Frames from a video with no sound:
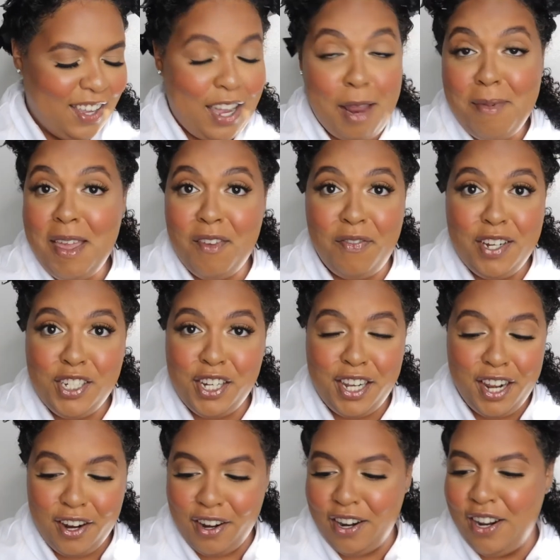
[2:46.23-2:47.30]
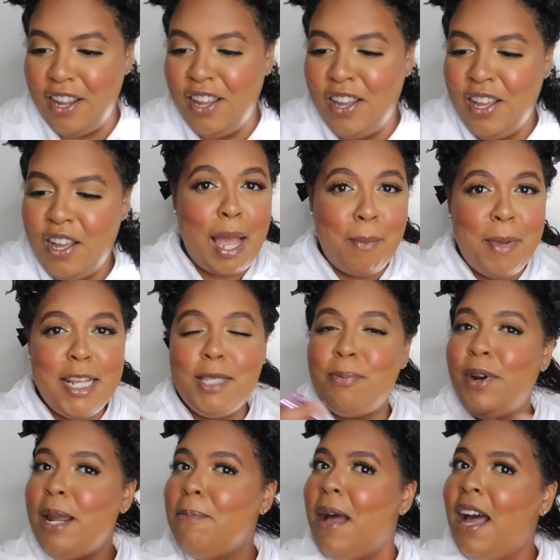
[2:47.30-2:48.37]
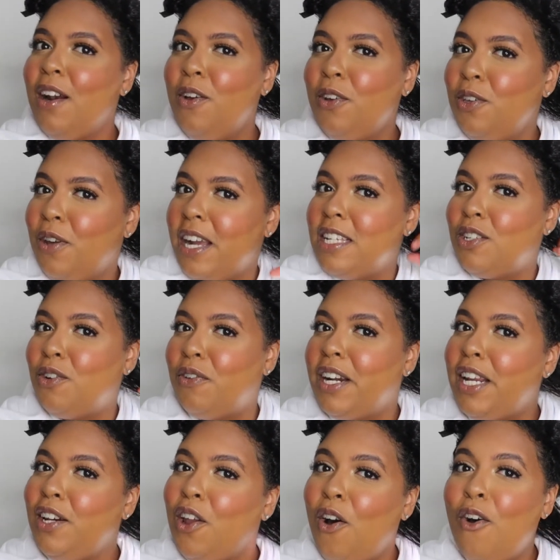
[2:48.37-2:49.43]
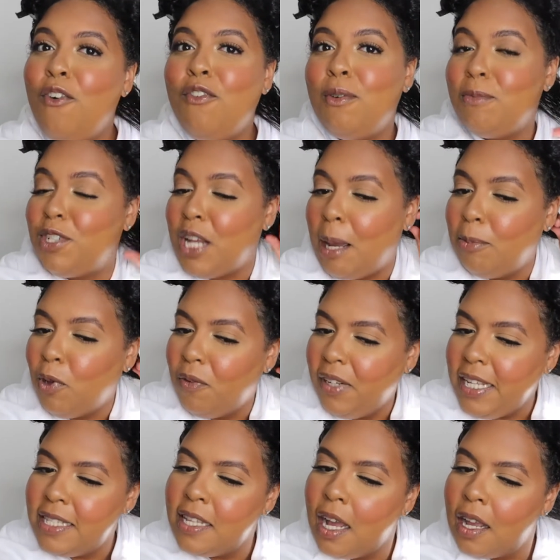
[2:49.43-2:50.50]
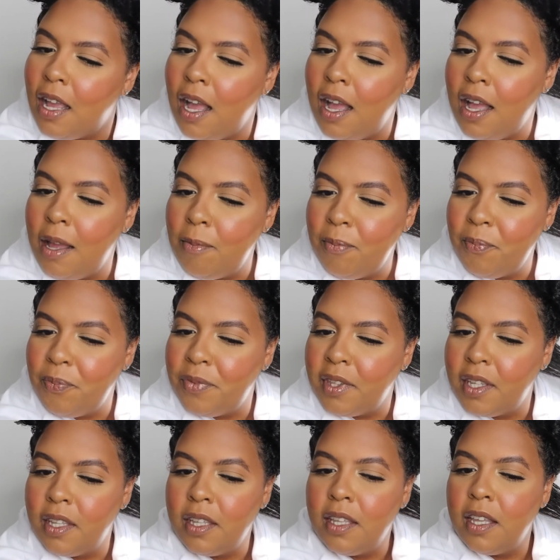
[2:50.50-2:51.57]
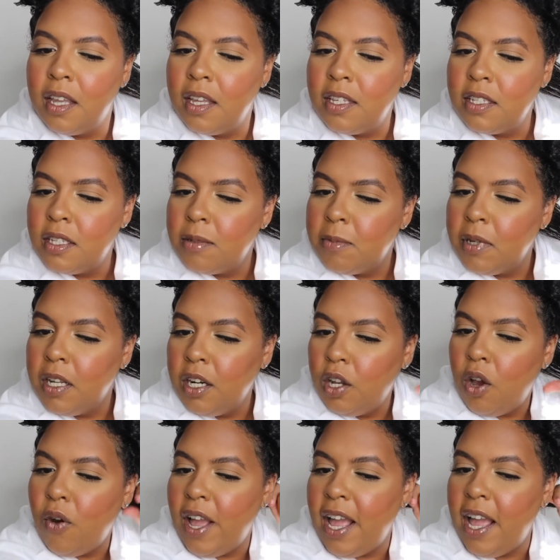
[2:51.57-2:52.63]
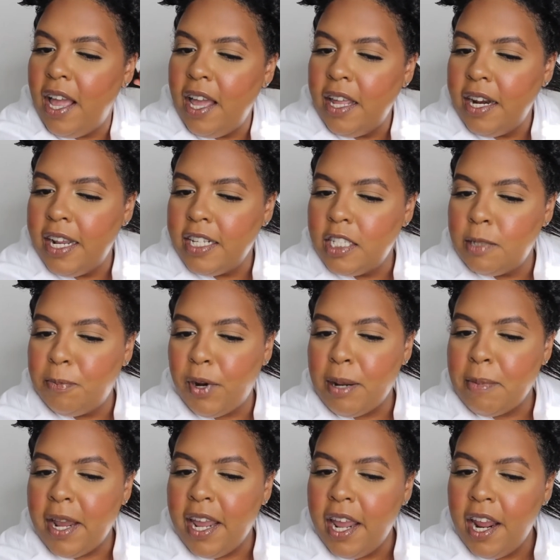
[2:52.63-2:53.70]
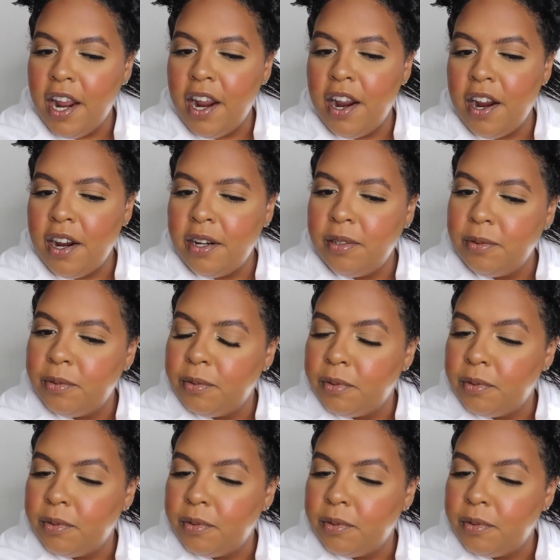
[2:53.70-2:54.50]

Gotta be efficient here. Got my spray bottle, you guys already know, from shopmobilise.com. I'm gonna go ahead and spray my hair.